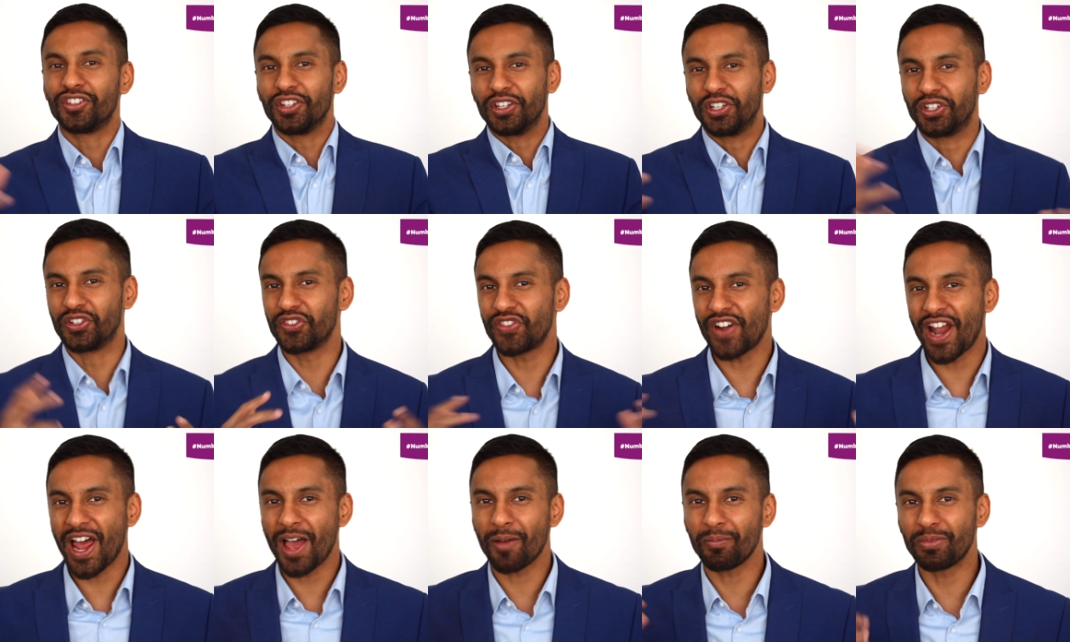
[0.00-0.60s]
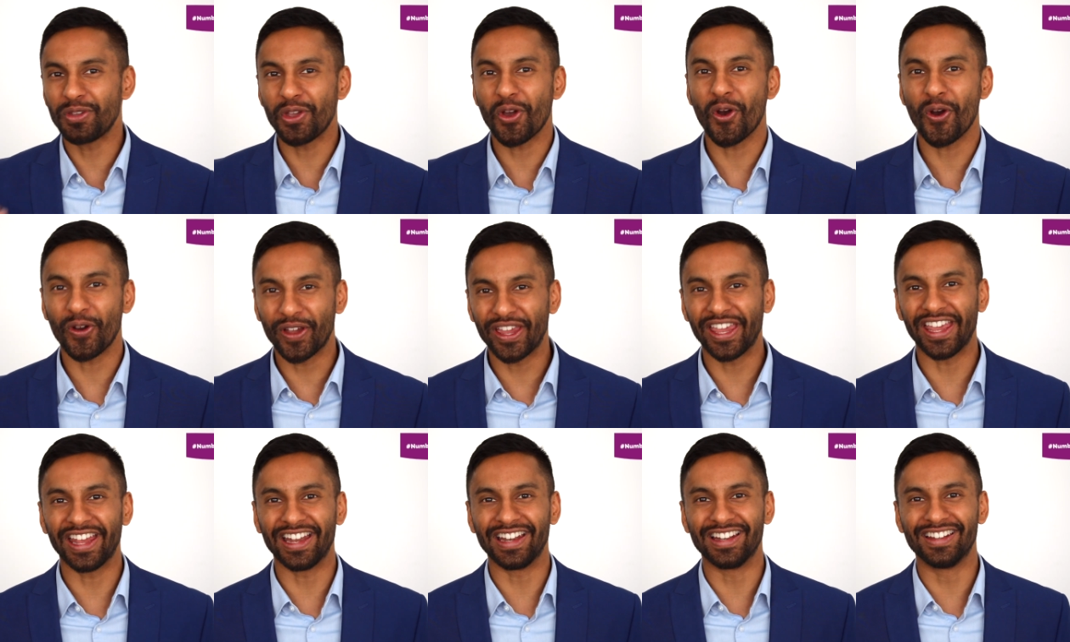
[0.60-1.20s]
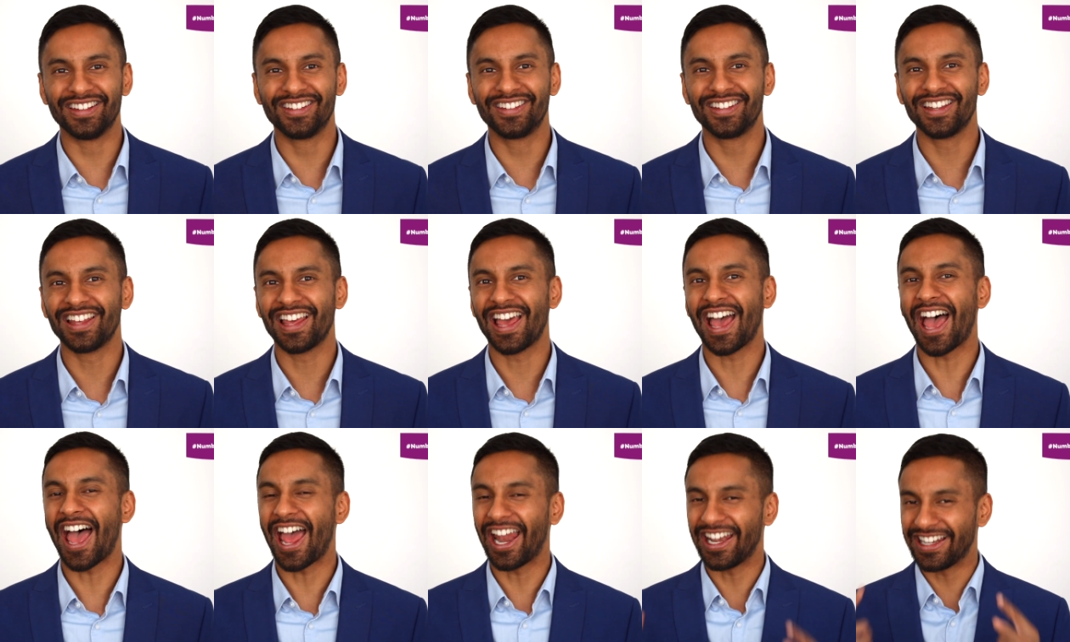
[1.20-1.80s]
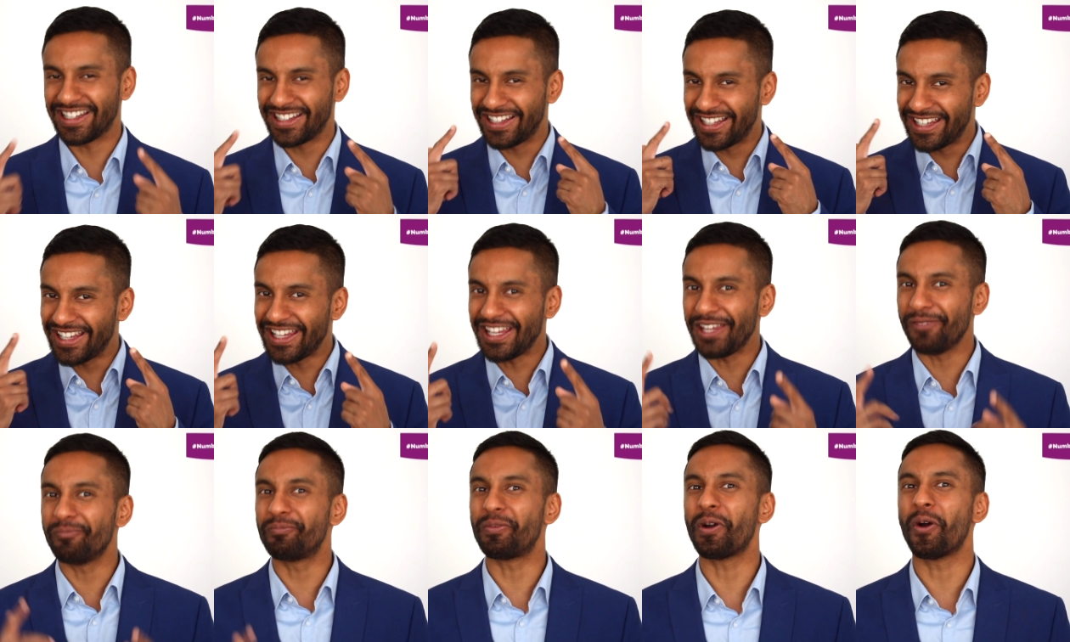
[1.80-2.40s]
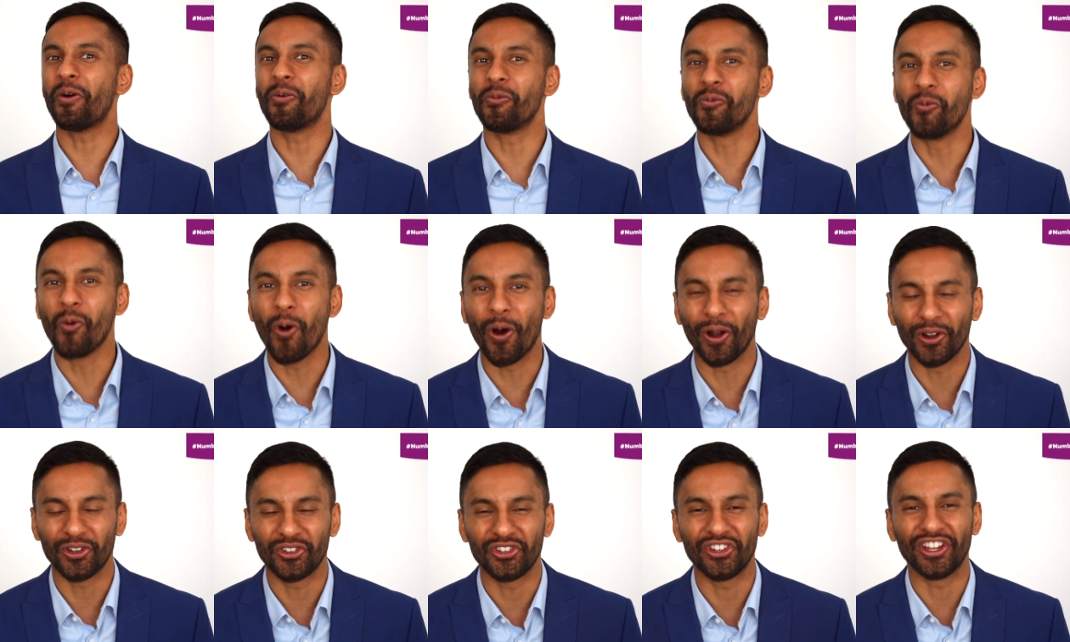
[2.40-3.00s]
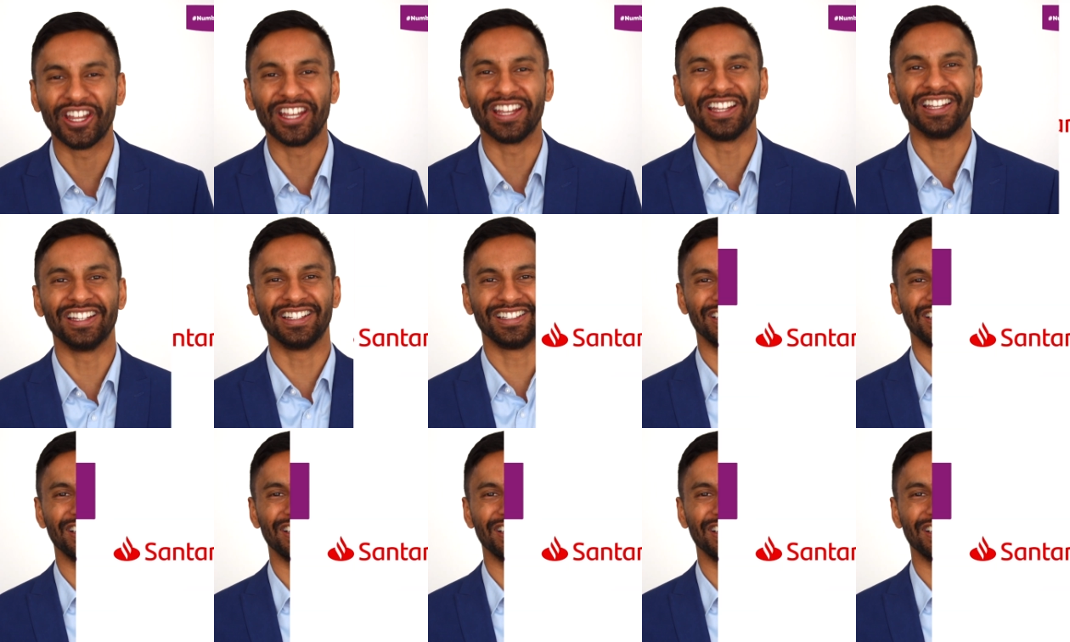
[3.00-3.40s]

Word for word: So grab your kids and keep watching.